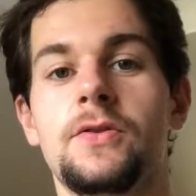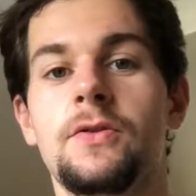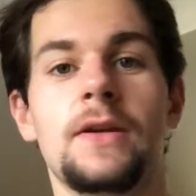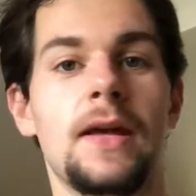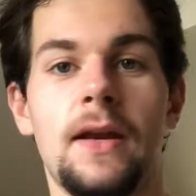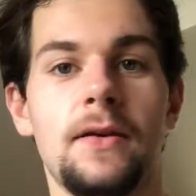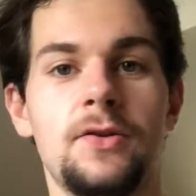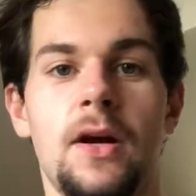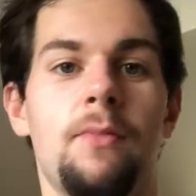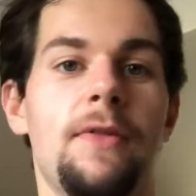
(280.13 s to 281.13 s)
you can get a
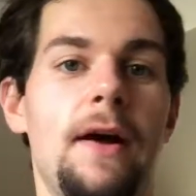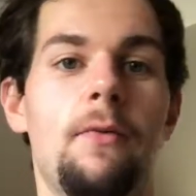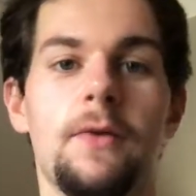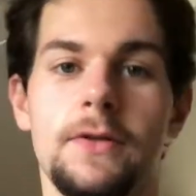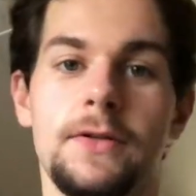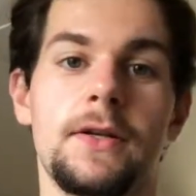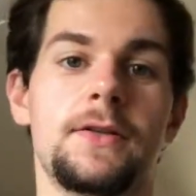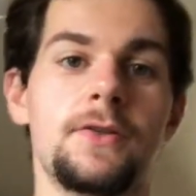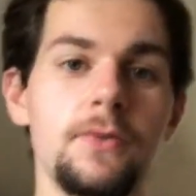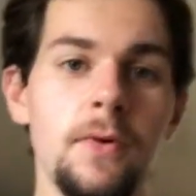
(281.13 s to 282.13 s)
job without work-study
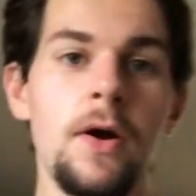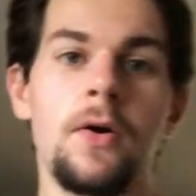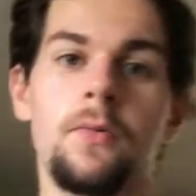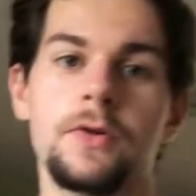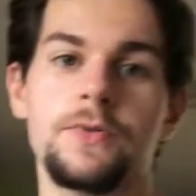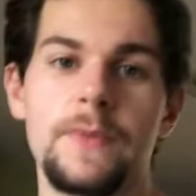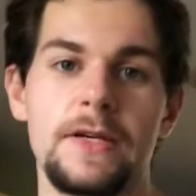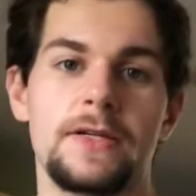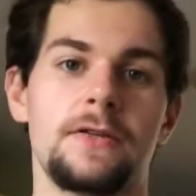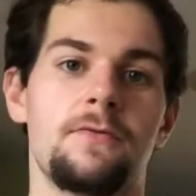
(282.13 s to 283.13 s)
too, which
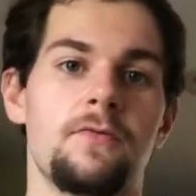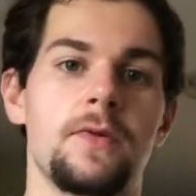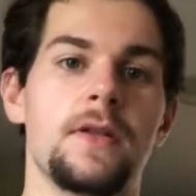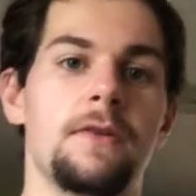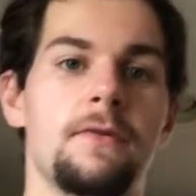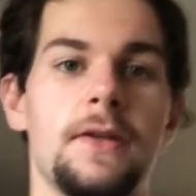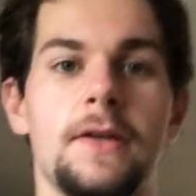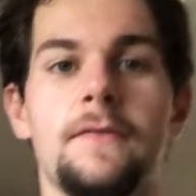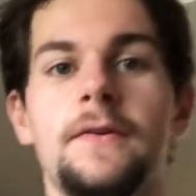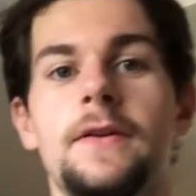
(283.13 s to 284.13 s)
makes it really
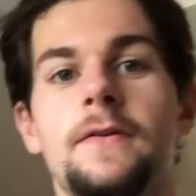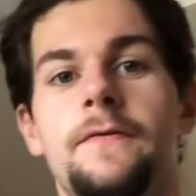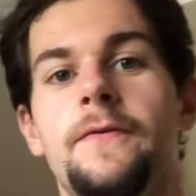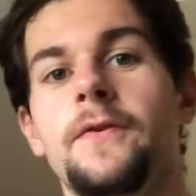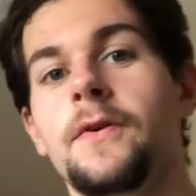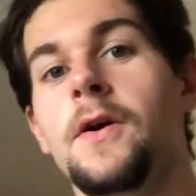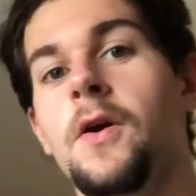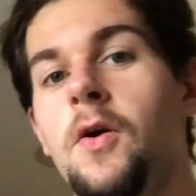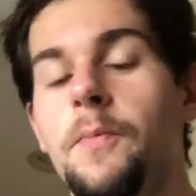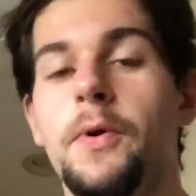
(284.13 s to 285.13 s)
convenient for
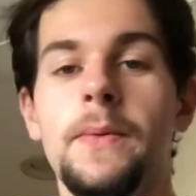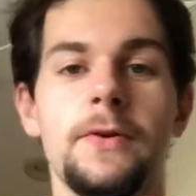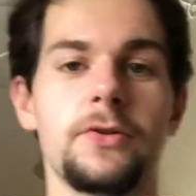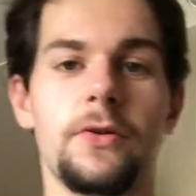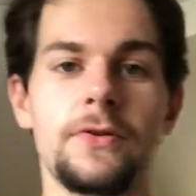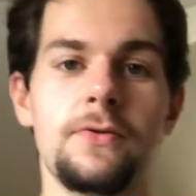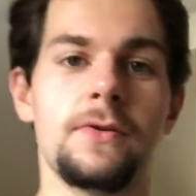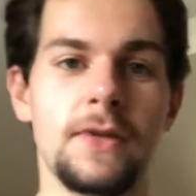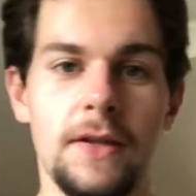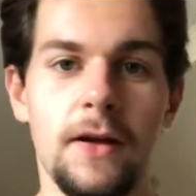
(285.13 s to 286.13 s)
pretty much all the
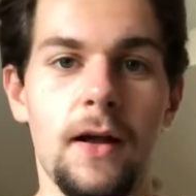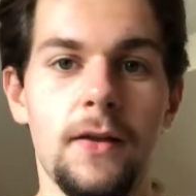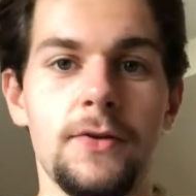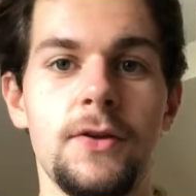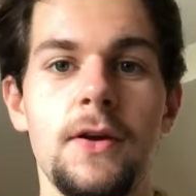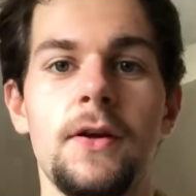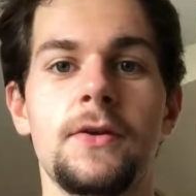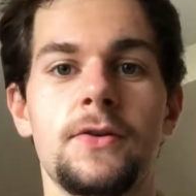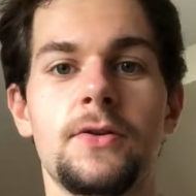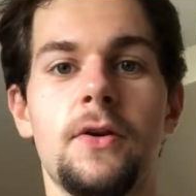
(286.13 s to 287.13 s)
students at the college.
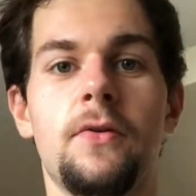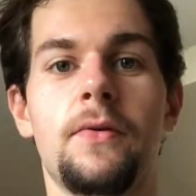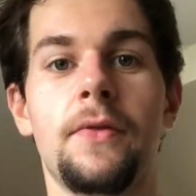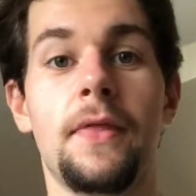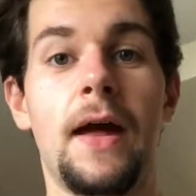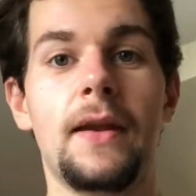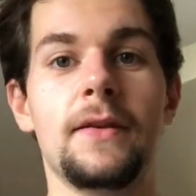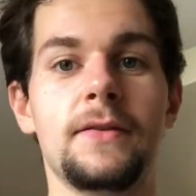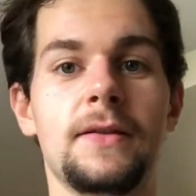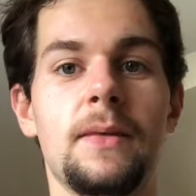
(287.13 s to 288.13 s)
So that
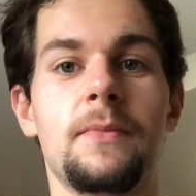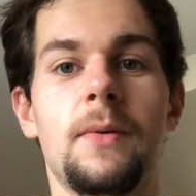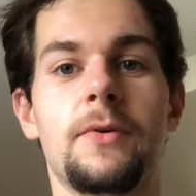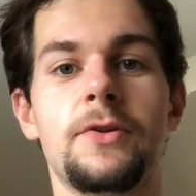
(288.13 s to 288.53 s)
is tip number